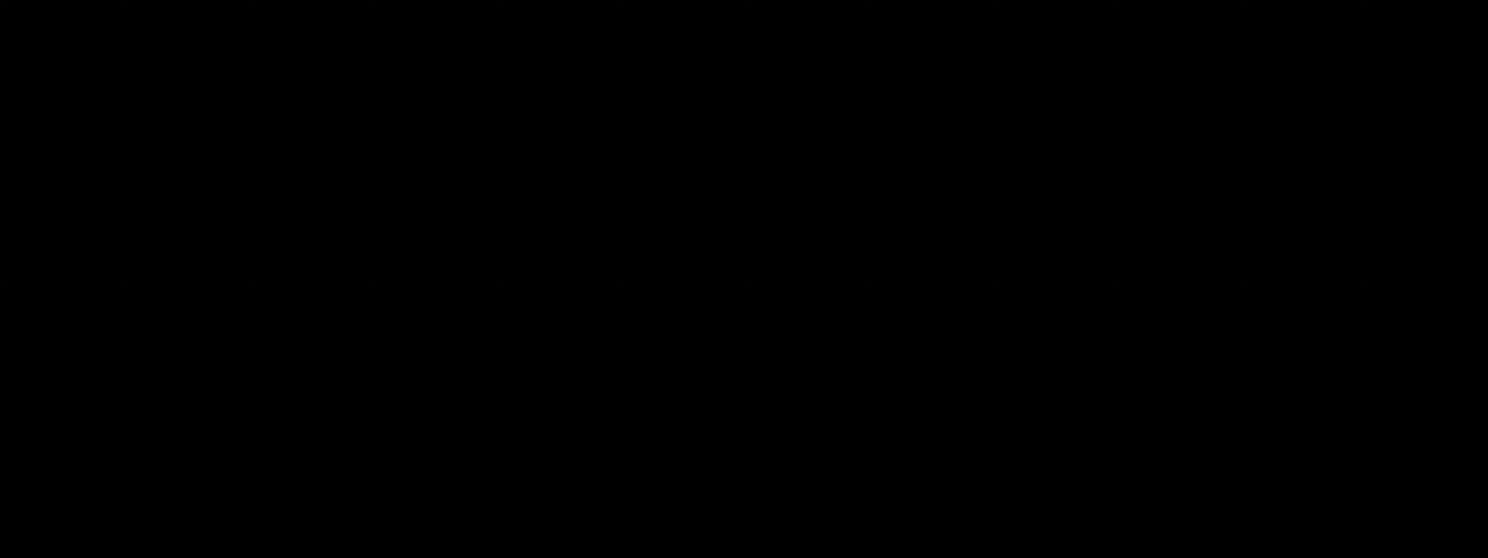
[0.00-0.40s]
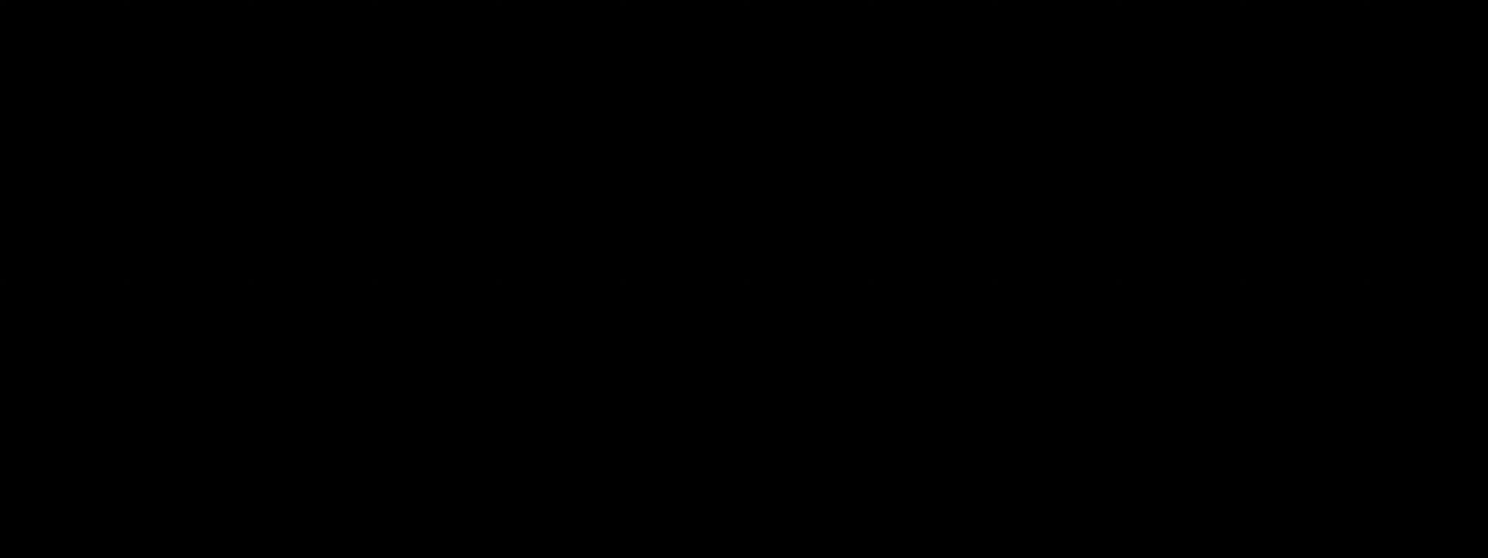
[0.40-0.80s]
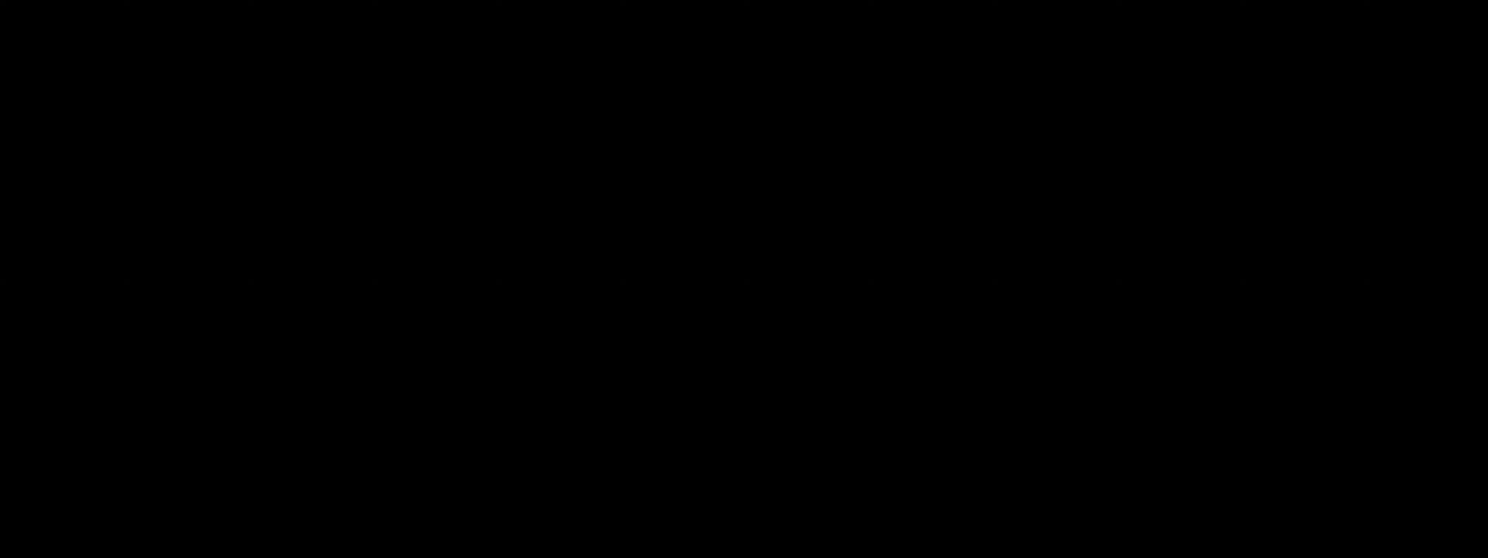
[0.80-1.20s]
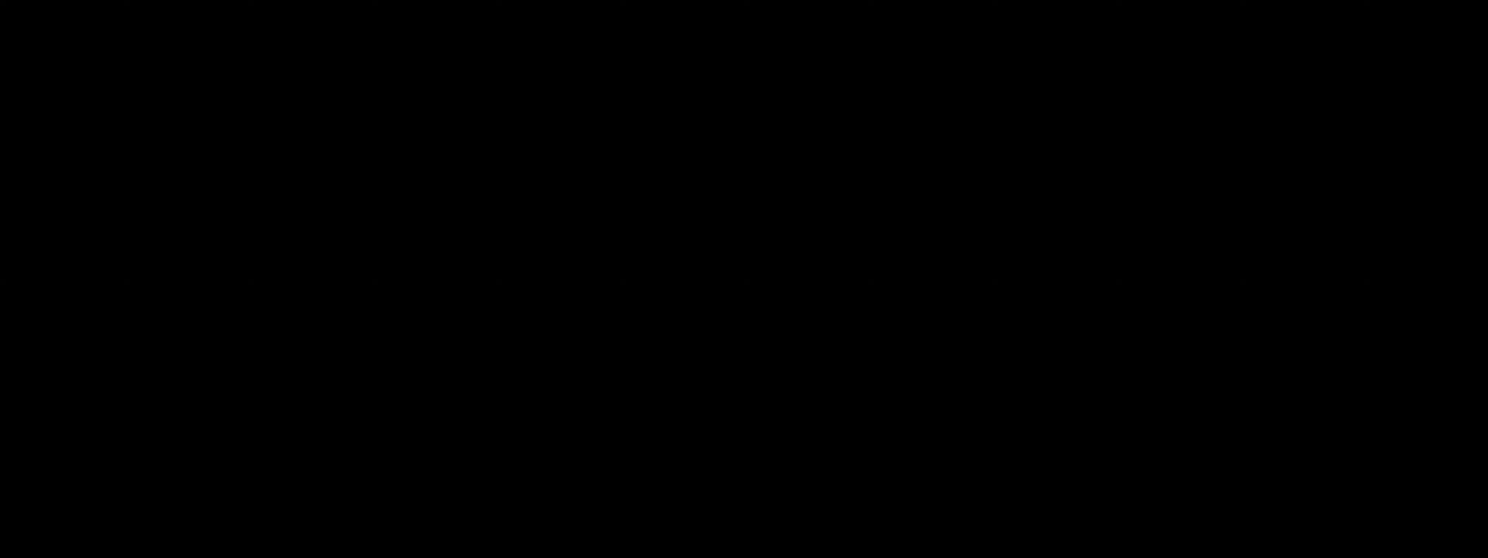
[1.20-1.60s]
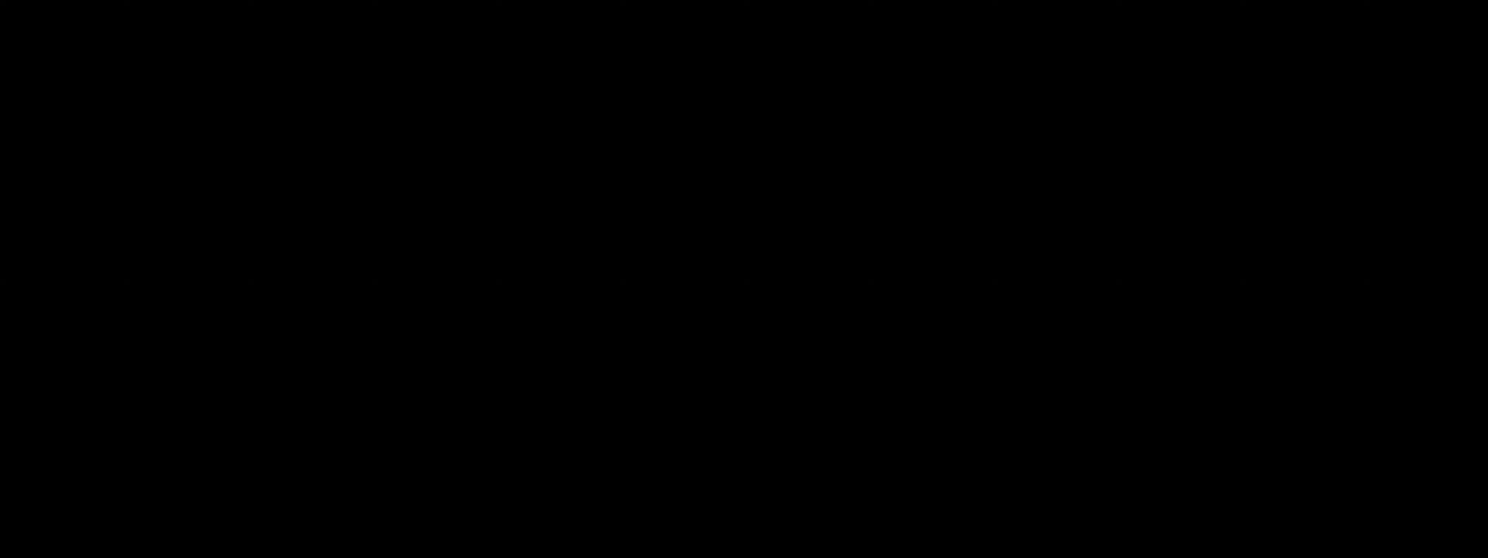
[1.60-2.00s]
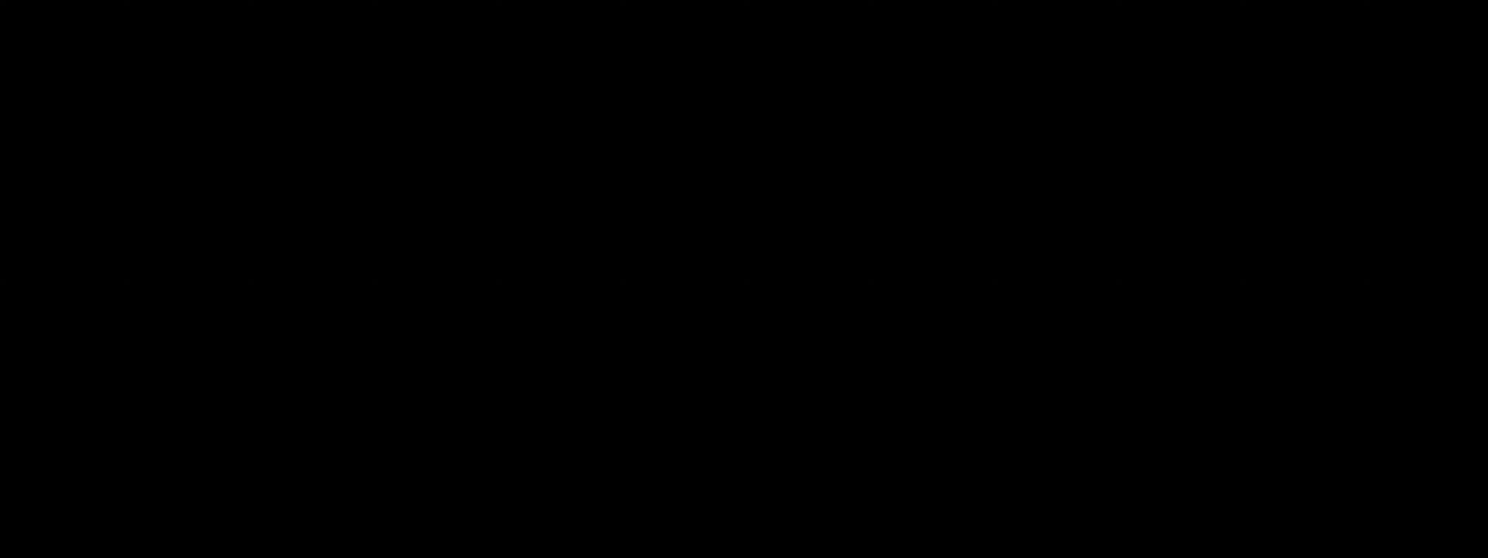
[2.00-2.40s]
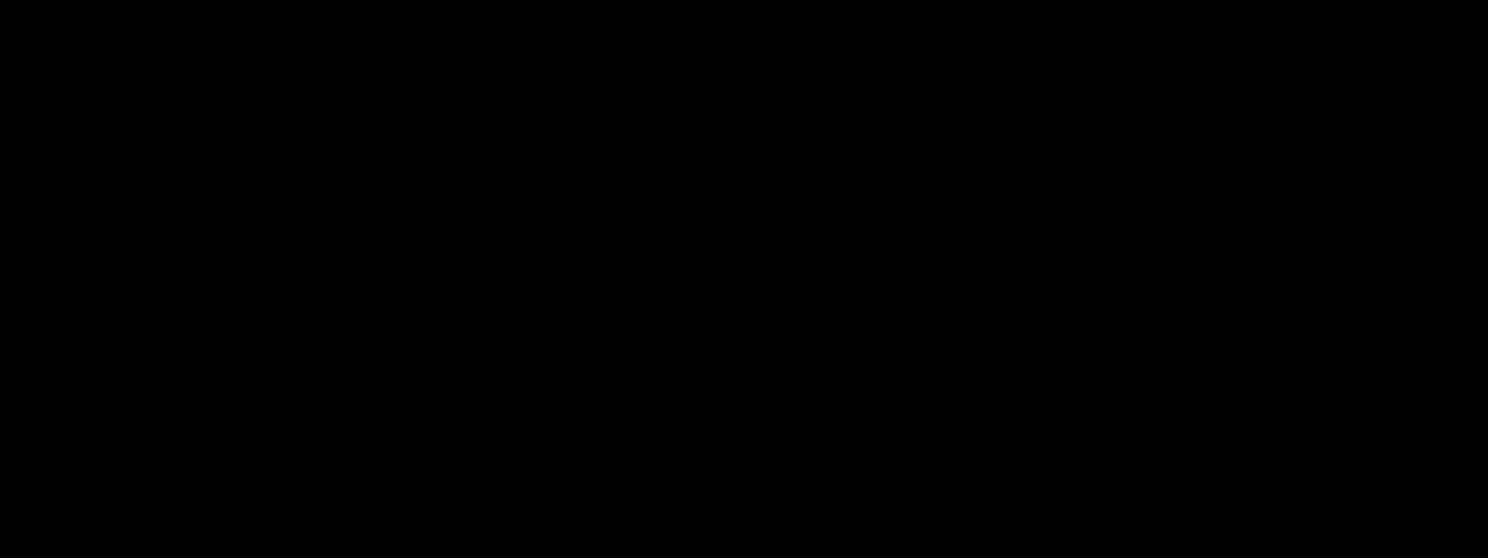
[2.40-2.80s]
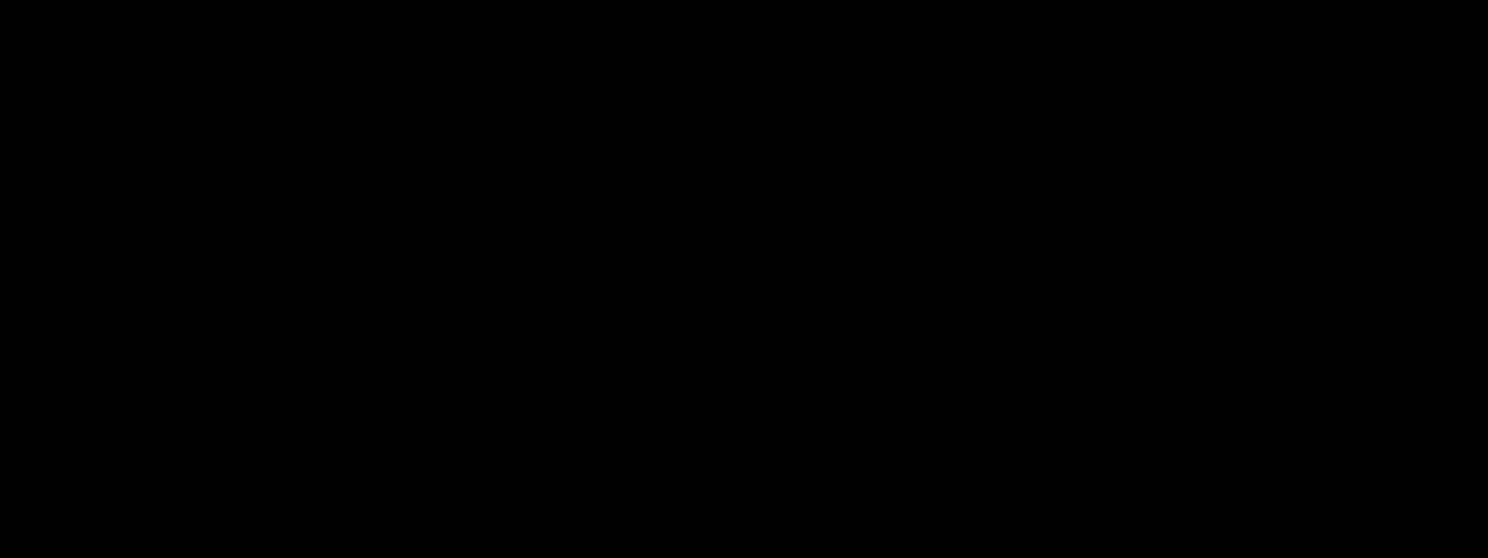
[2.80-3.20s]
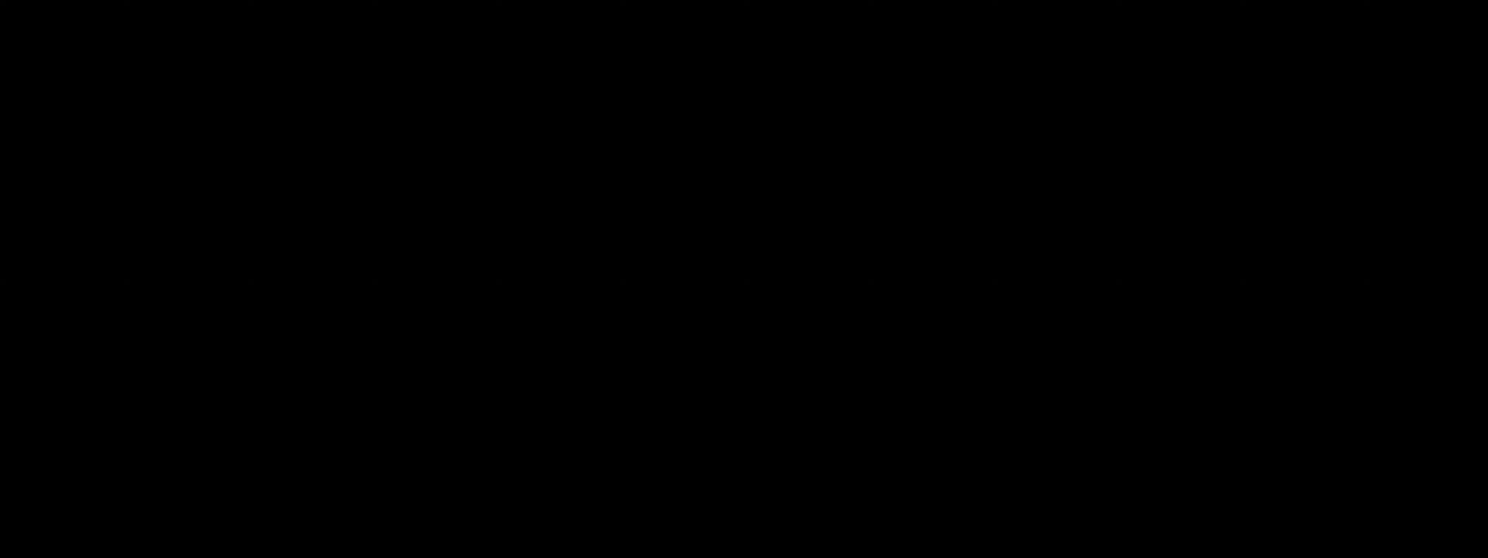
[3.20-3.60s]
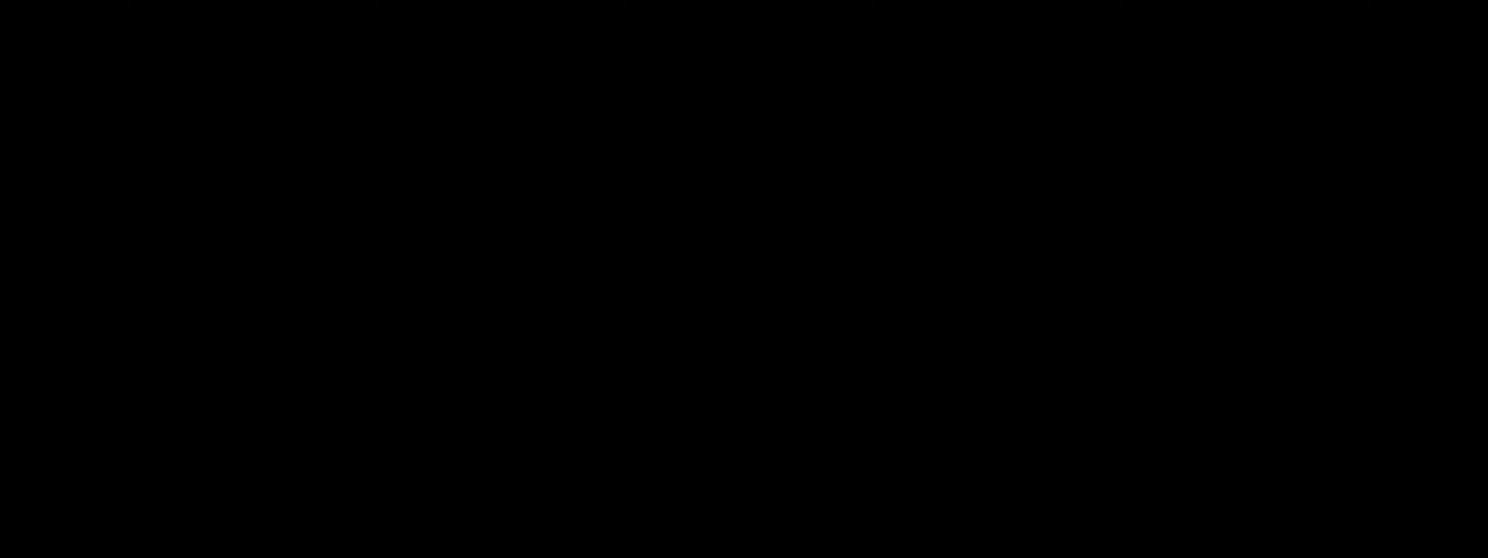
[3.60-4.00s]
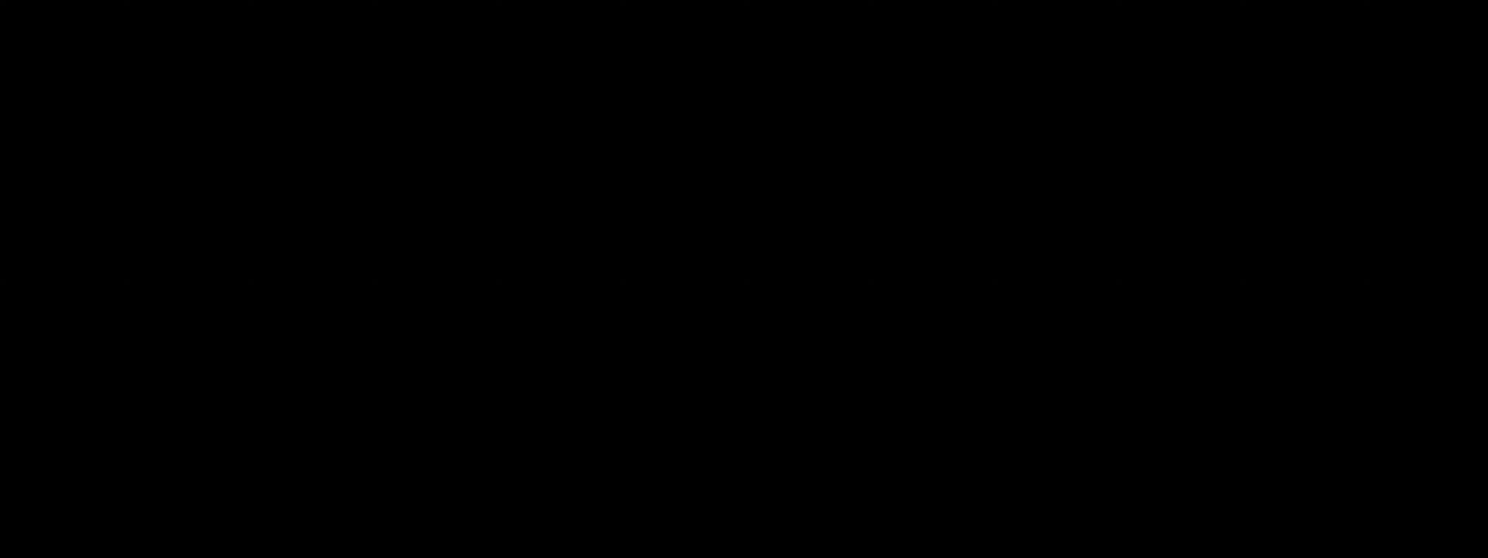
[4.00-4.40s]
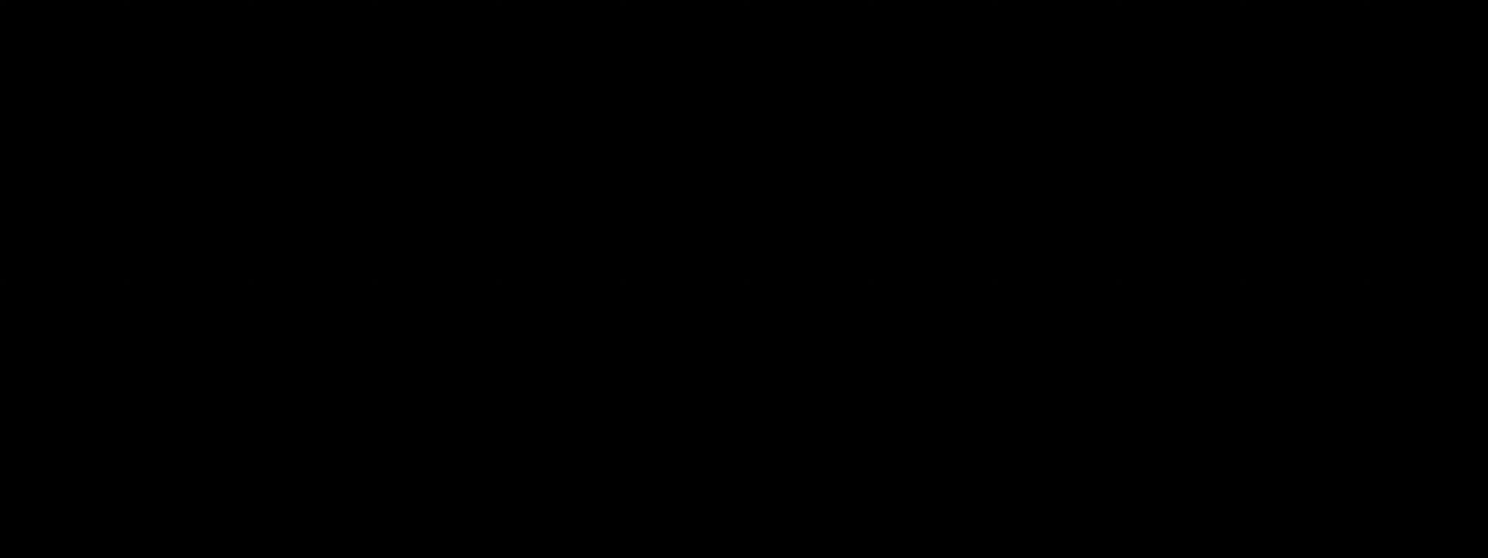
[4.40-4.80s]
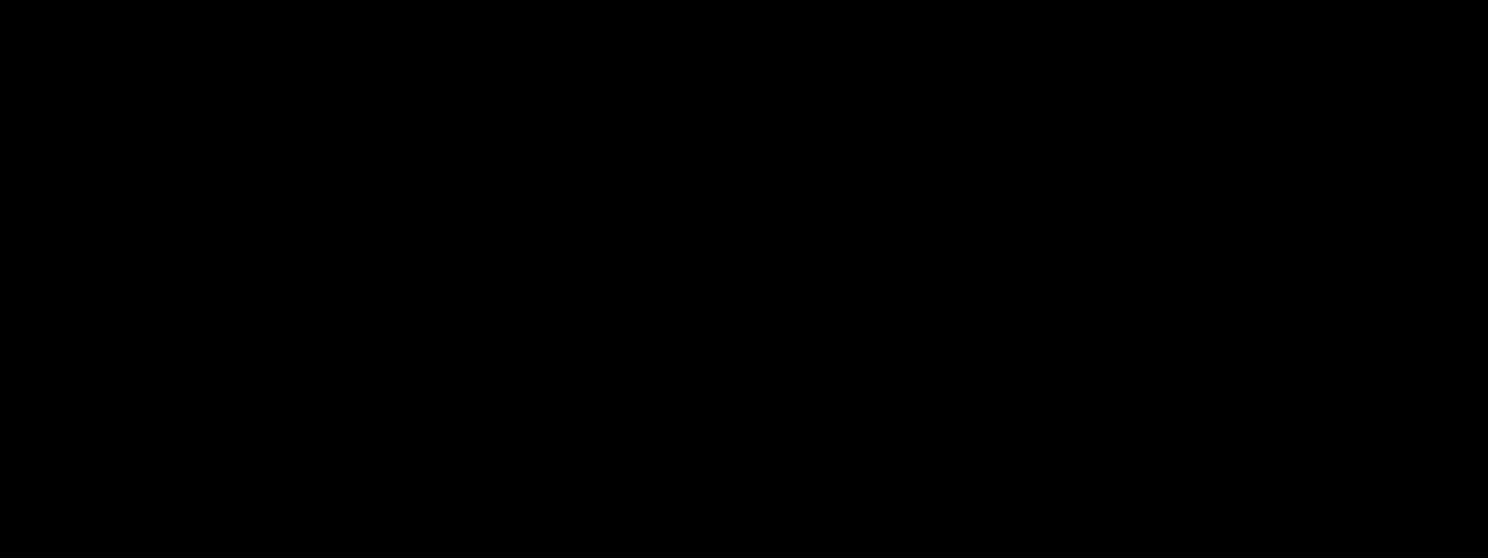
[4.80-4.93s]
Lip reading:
[unreadable: no face in view]